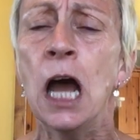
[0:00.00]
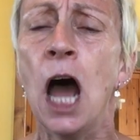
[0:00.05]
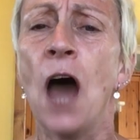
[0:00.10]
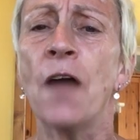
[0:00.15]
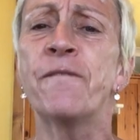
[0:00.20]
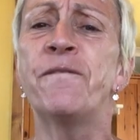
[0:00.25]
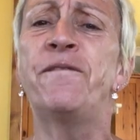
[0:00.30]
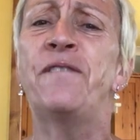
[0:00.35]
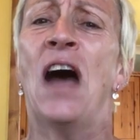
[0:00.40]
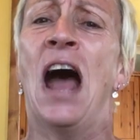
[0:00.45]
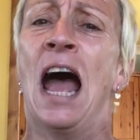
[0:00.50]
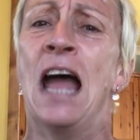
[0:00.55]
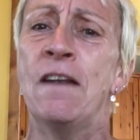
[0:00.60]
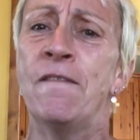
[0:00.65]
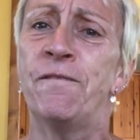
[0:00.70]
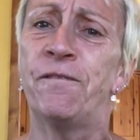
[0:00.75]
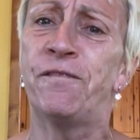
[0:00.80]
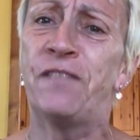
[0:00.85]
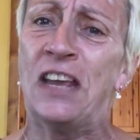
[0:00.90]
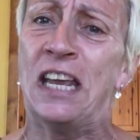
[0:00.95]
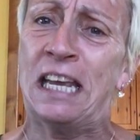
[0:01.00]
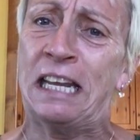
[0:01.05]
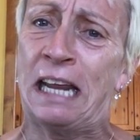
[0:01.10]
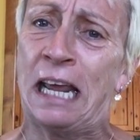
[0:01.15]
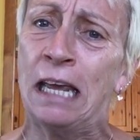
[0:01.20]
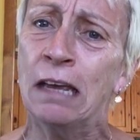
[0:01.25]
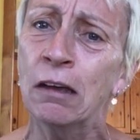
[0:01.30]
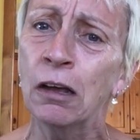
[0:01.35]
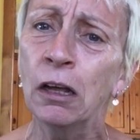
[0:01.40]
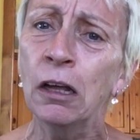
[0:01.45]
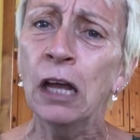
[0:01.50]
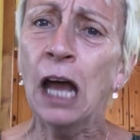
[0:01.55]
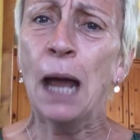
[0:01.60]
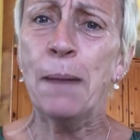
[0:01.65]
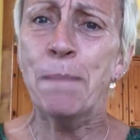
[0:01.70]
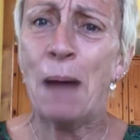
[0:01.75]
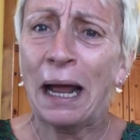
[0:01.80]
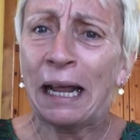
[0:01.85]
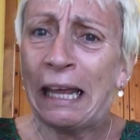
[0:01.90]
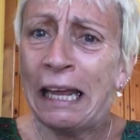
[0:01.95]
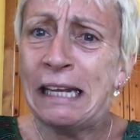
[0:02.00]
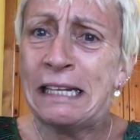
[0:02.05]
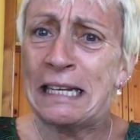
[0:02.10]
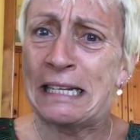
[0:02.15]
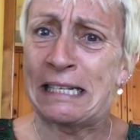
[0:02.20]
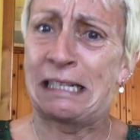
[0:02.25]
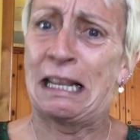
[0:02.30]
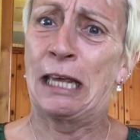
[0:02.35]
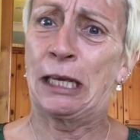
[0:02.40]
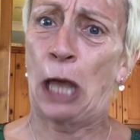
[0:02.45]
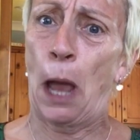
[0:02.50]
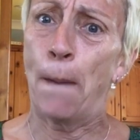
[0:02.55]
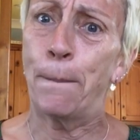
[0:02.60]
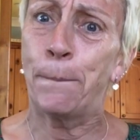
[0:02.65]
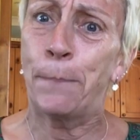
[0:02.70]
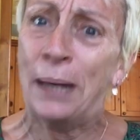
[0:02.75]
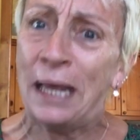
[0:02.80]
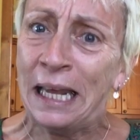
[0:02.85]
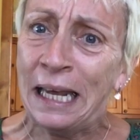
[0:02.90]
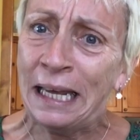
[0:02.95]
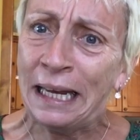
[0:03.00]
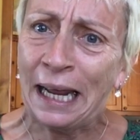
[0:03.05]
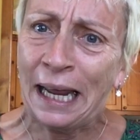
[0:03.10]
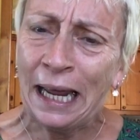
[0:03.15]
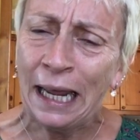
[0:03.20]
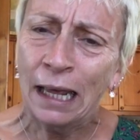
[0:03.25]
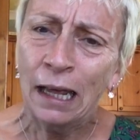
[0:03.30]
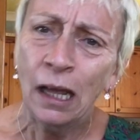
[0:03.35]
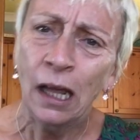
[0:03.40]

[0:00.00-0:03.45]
are fat and fiery, and my head is like a peary,